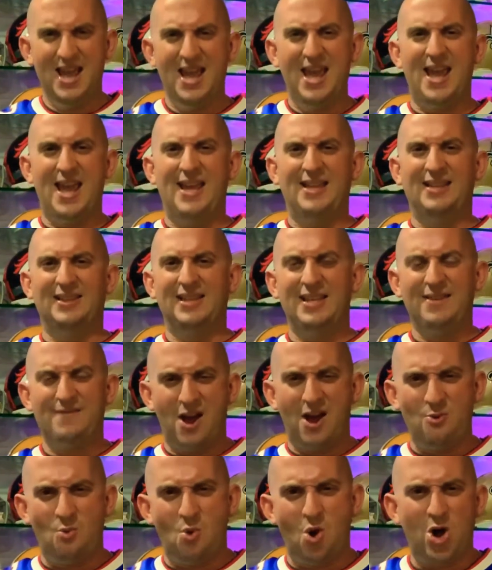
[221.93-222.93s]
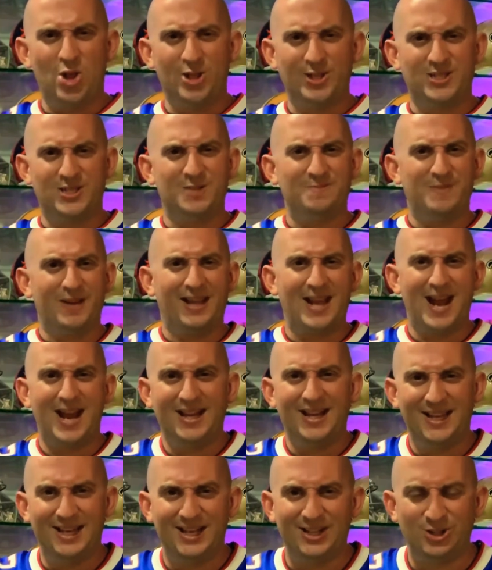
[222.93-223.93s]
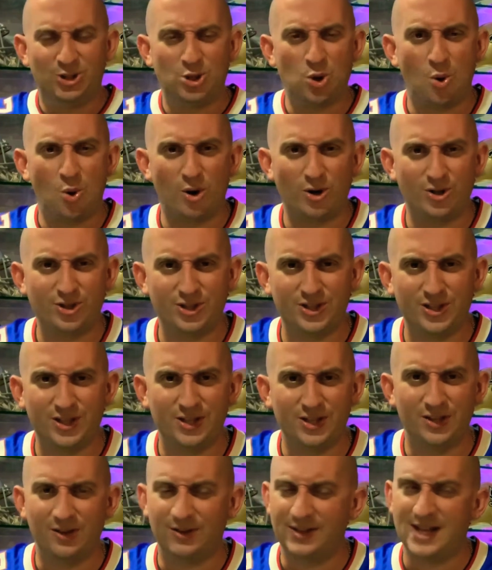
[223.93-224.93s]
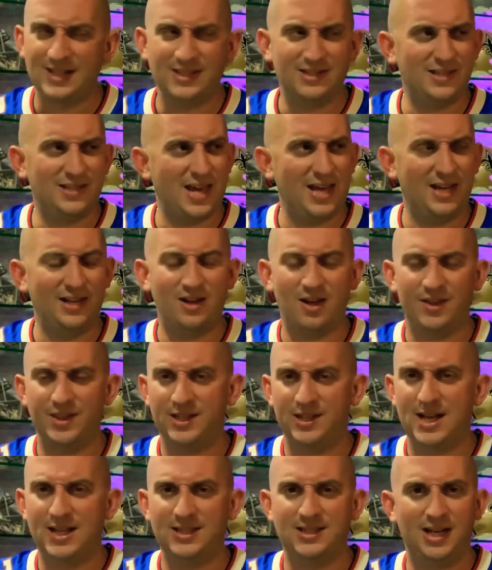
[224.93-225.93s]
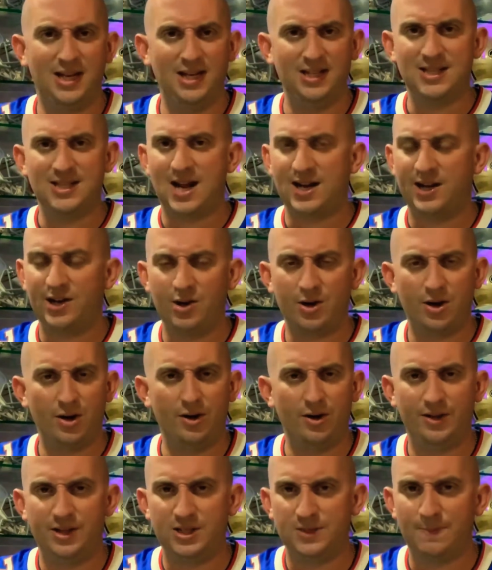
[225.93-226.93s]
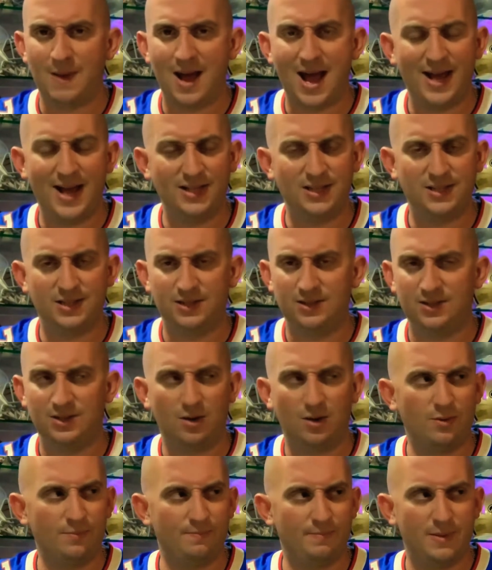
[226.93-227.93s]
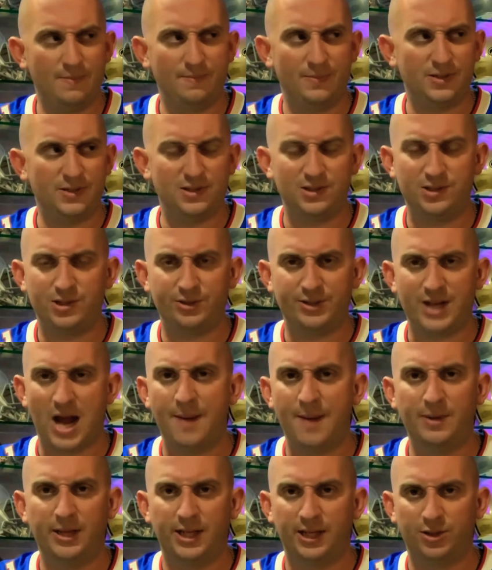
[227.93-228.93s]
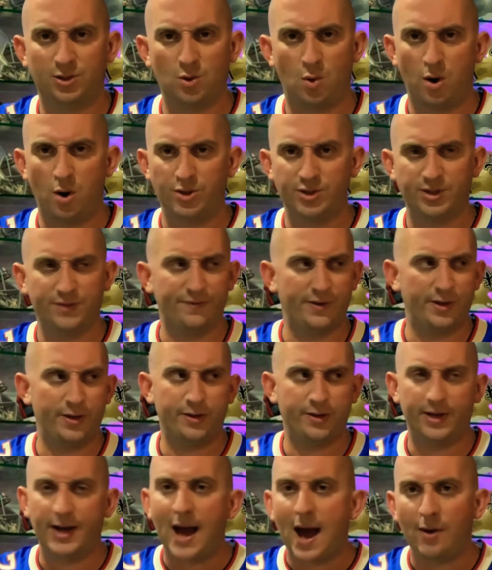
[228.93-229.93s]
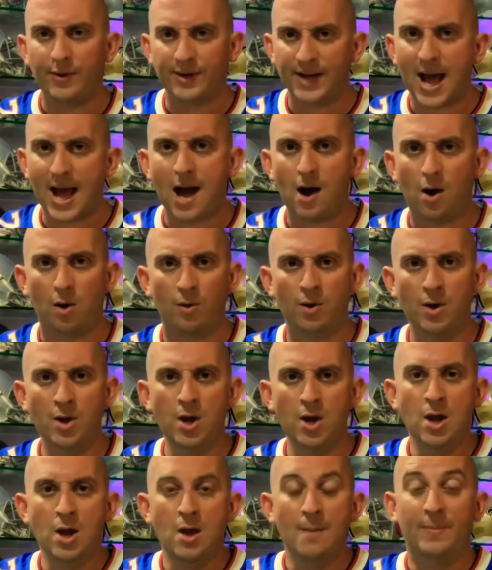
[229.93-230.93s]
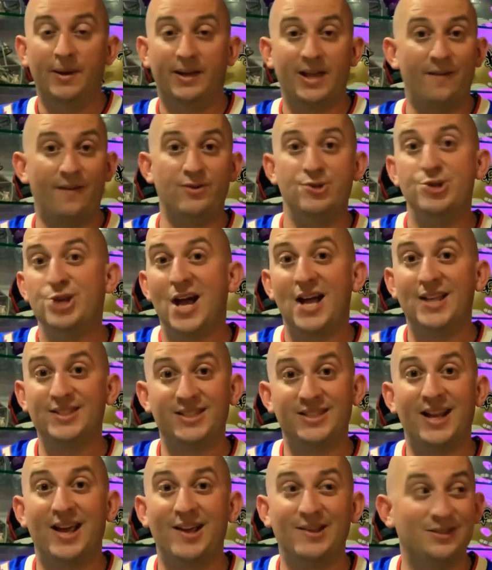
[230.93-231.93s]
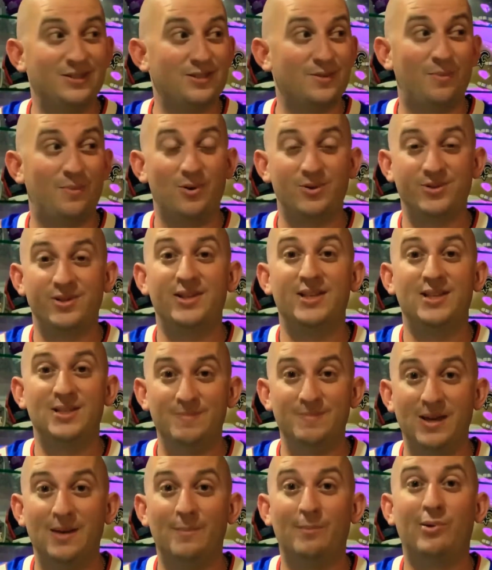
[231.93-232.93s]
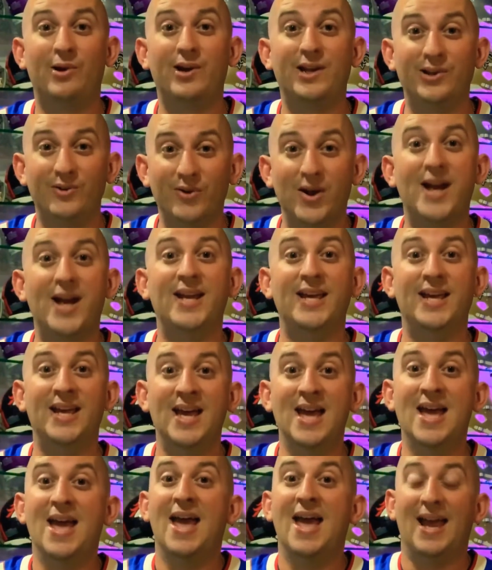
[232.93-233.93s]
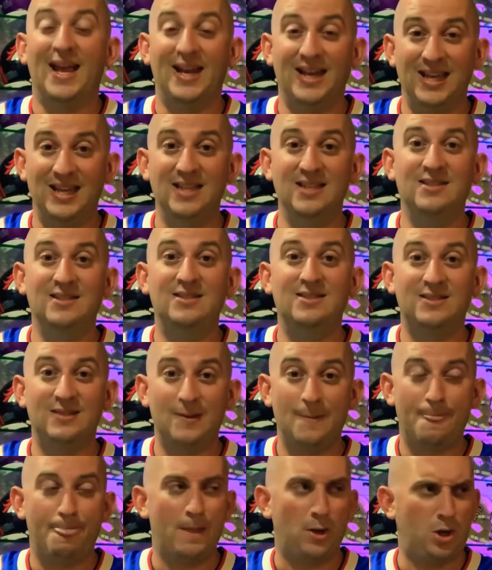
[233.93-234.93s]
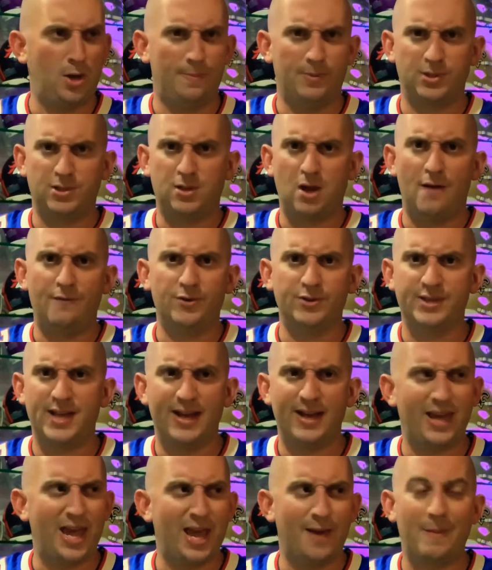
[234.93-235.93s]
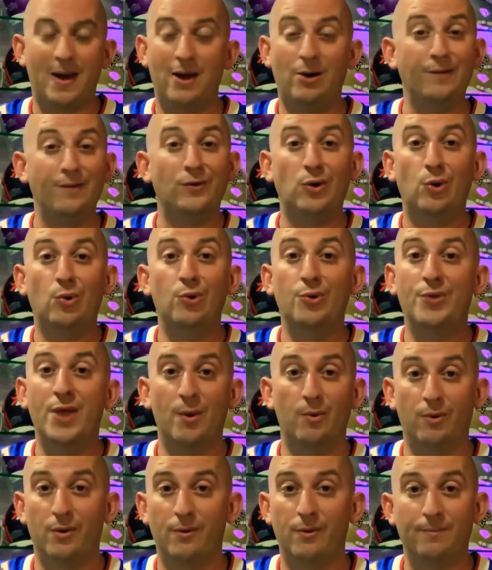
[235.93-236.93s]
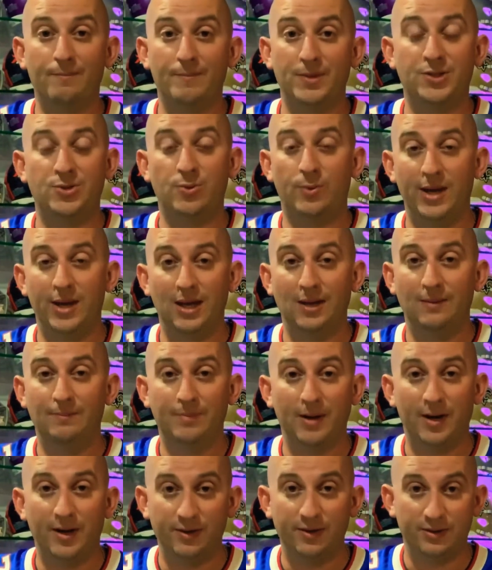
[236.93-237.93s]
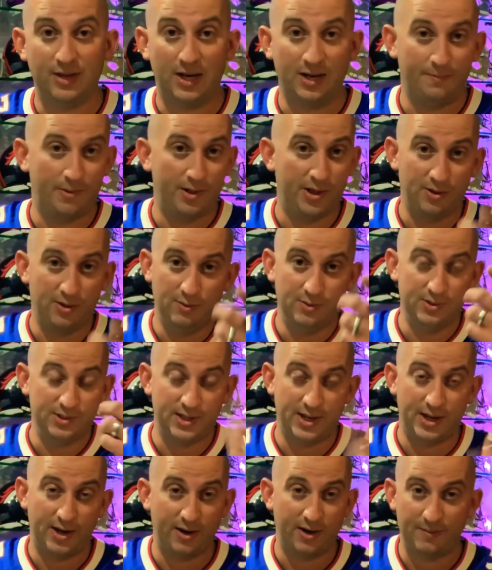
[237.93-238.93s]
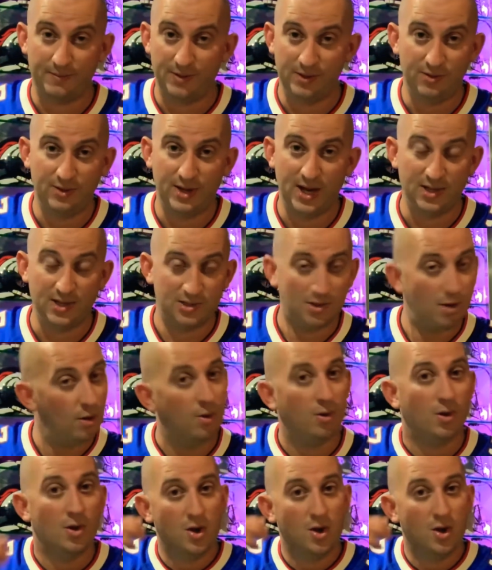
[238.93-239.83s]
And Levi Wallace has been kind of getting torched. Not saying nothing, not saying he's not going to earn the spot. It's, this is your time to get torched. Figure it out now. But Kevin Johnson, supposedly is being pretty gritty. And he's a couple scuffles at camp. I don't even know who they were between, but anybody who was there, I mean, you guys know